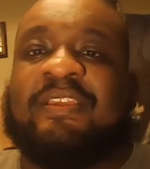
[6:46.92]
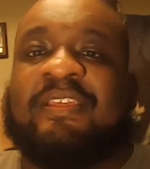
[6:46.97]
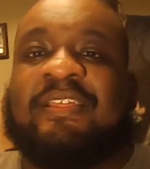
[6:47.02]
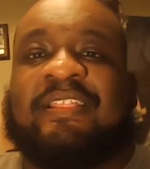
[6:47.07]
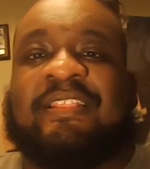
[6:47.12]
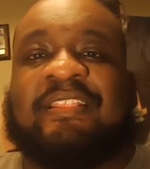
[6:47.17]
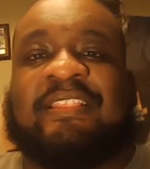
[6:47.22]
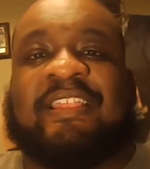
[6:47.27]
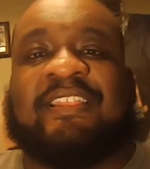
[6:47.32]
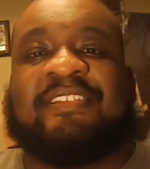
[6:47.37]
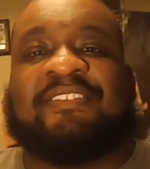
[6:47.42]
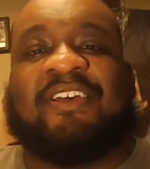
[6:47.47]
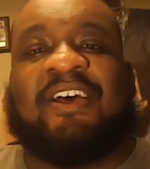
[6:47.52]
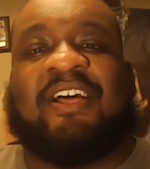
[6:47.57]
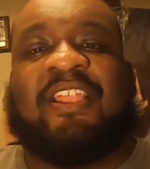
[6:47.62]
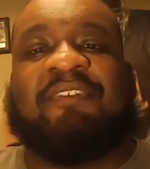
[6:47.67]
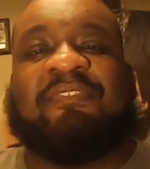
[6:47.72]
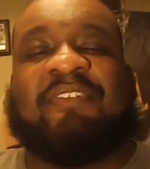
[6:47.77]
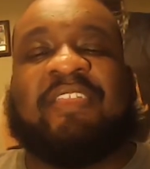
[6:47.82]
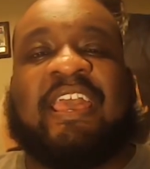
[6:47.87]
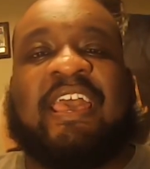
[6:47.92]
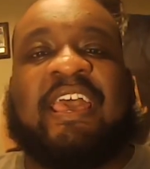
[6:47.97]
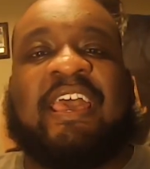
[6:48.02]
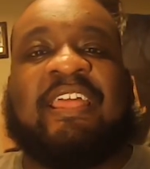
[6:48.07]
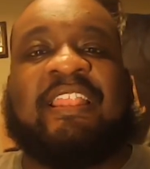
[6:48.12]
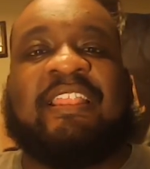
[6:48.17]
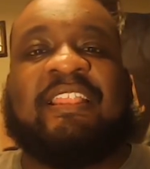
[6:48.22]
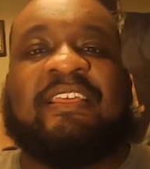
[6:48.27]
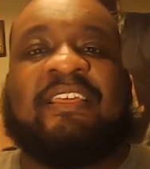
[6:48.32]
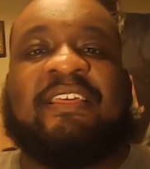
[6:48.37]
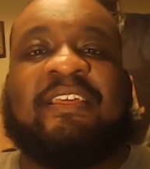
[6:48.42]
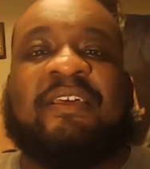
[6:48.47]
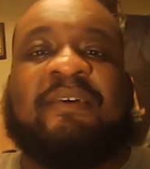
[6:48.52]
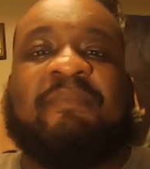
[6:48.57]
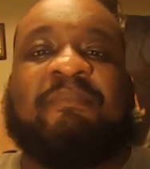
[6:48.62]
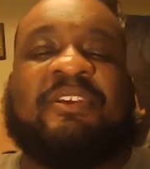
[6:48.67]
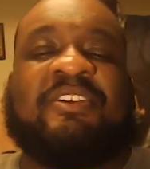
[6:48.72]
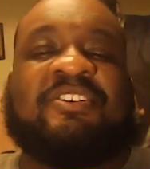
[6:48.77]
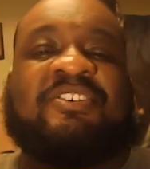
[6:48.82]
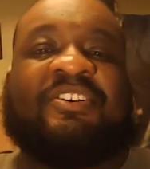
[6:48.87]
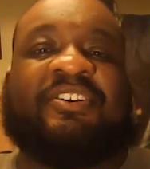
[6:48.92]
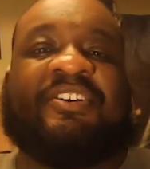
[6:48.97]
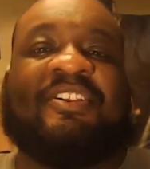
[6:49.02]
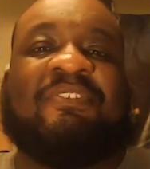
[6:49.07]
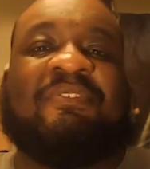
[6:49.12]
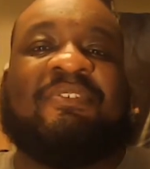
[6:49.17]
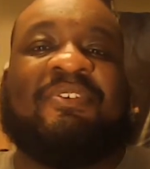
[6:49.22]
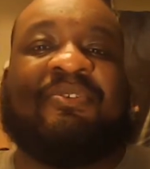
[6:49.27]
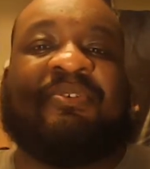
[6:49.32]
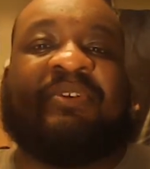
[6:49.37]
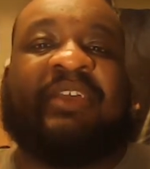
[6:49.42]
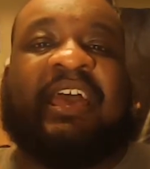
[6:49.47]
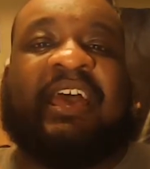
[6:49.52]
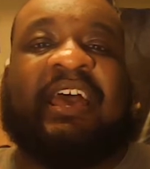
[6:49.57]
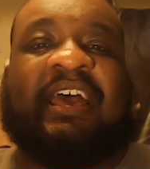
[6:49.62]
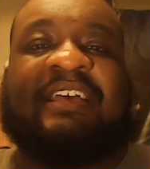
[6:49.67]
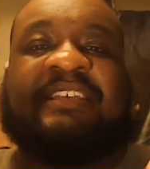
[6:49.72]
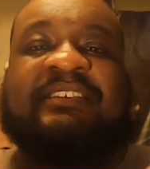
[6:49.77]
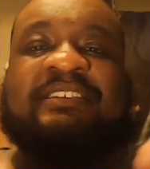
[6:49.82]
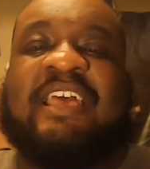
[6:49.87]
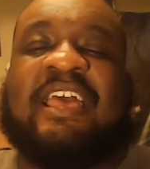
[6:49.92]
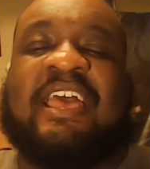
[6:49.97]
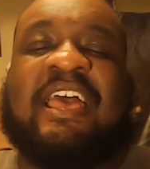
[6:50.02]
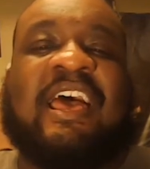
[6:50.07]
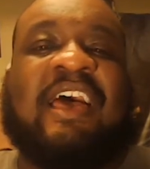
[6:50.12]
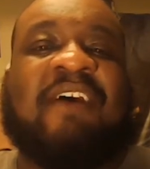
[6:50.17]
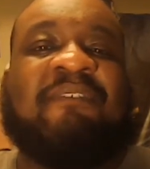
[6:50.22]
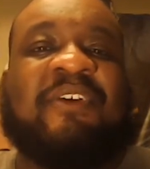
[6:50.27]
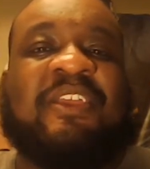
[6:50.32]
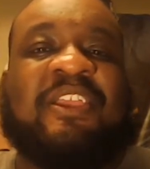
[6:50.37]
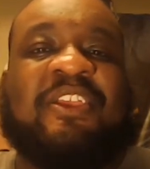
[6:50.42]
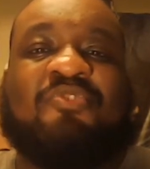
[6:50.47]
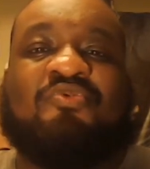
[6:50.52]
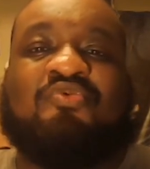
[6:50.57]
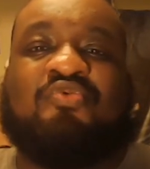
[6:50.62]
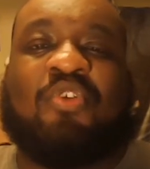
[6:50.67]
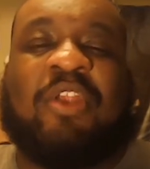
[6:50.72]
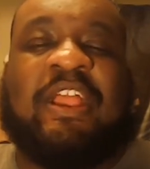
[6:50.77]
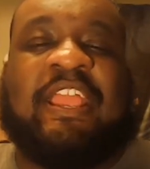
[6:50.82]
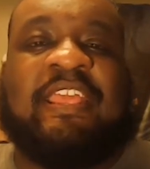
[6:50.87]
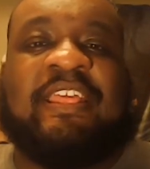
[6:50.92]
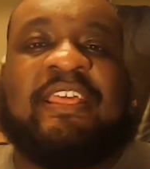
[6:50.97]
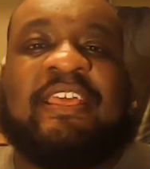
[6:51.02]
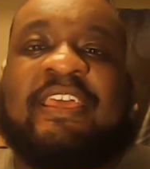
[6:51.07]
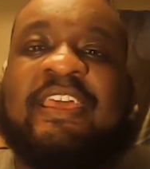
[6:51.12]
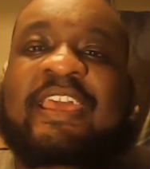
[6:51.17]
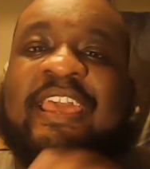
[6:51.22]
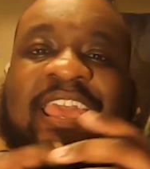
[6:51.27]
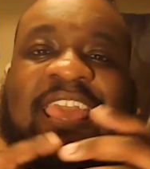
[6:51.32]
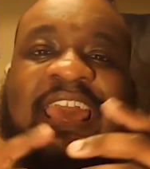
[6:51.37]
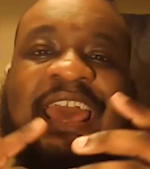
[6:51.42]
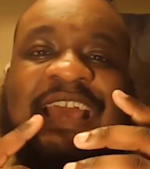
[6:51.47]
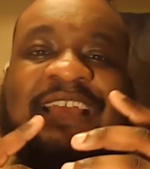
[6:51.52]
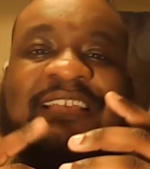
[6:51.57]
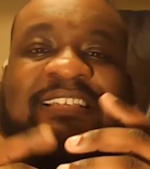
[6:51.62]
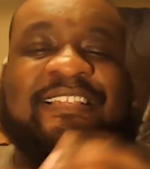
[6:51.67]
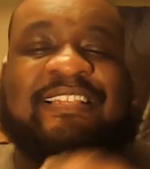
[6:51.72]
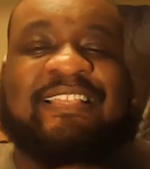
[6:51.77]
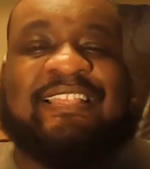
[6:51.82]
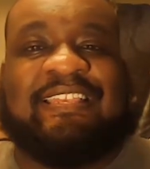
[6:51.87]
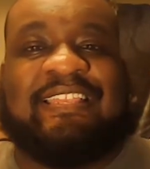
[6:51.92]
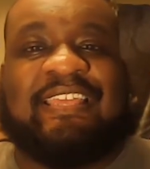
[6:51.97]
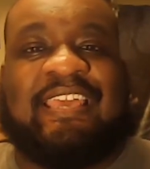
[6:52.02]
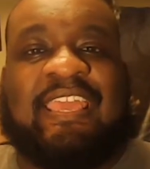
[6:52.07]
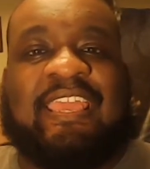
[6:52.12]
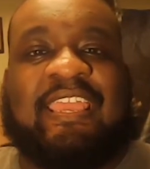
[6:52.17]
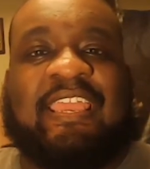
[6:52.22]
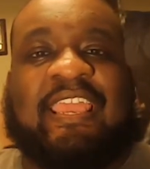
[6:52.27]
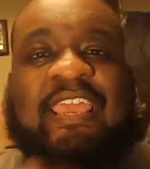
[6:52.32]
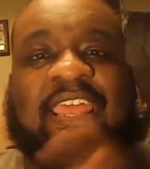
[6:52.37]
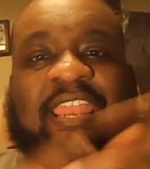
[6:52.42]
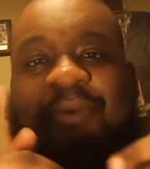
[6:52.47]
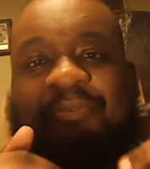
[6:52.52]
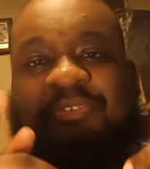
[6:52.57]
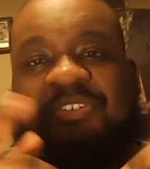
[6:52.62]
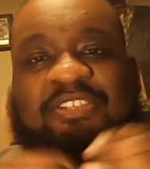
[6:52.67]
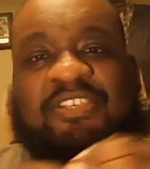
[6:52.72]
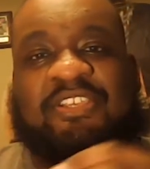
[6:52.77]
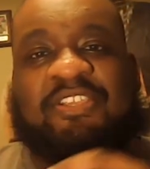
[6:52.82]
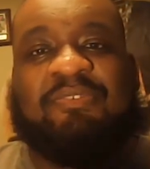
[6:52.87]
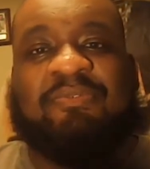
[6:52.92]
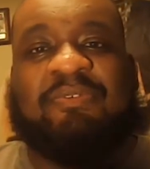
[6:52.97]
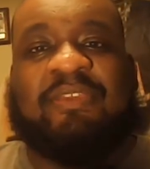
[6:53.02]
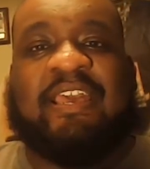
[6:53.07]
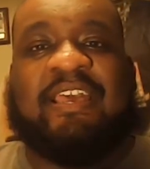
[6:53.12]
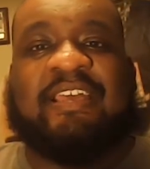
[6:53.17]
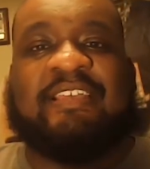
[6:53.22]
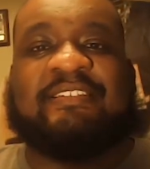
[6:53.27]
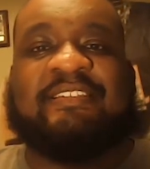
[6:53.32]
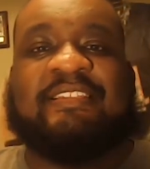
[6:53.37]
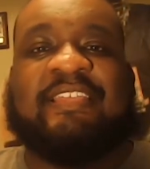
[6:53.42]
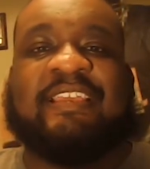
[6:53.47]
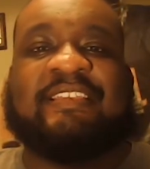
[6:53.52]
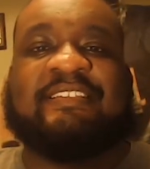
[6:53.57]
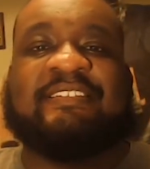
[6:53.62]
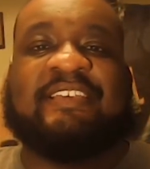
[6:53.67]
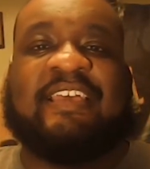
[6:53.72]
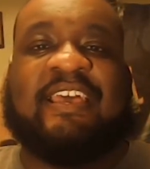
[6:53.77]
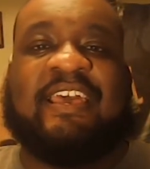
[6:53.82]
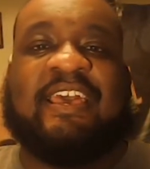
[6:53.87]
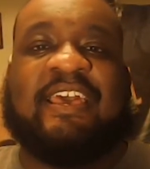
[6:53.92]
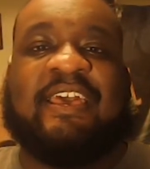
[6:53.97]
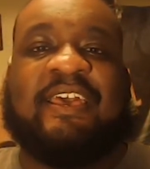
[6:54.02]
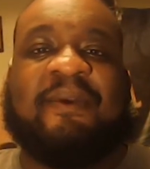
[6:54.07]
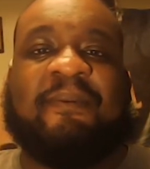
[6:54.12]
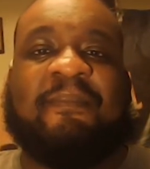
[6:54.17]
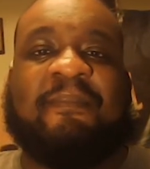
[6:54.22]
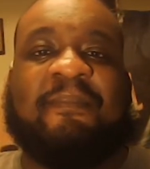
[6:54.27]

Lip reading: That is all I've got. Be sure that you guys have a great an excellent day, and I will see you guys next time.